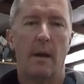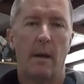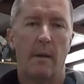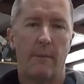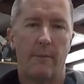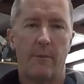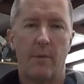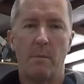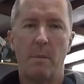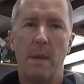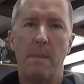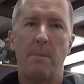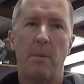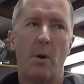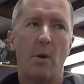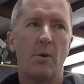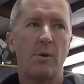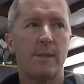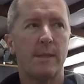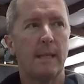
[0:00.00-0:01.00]
For me
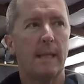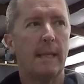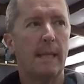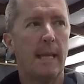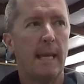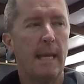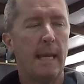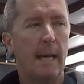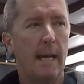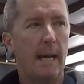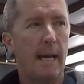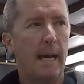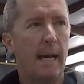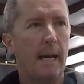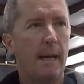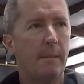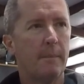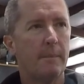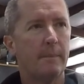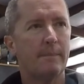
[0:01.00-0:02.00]
personally,
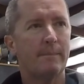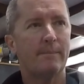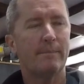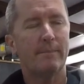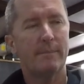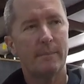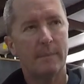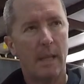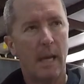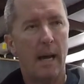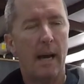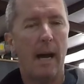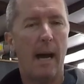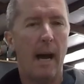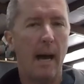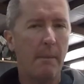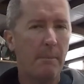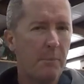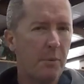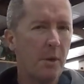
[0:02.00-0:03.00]
I've